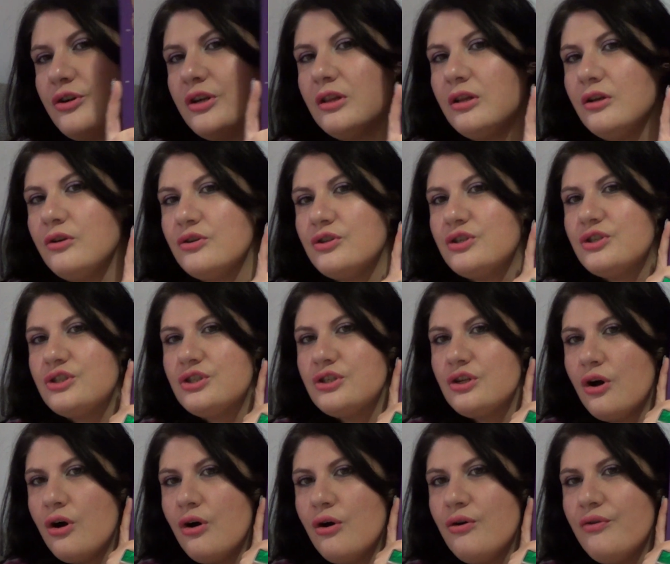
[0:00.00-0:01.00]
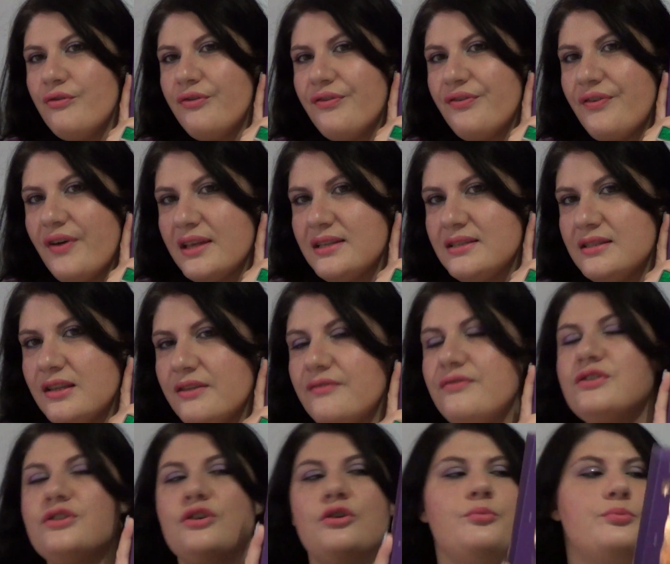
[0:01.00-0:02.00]
it looks so
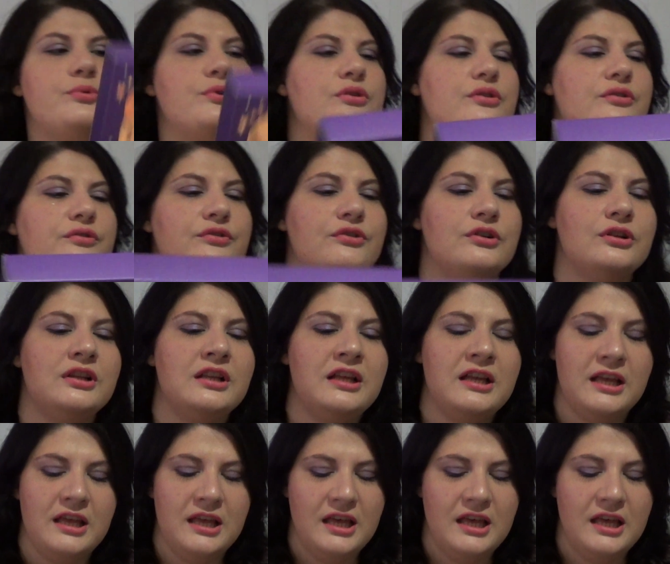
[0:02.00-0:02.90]
festive, so beautiful,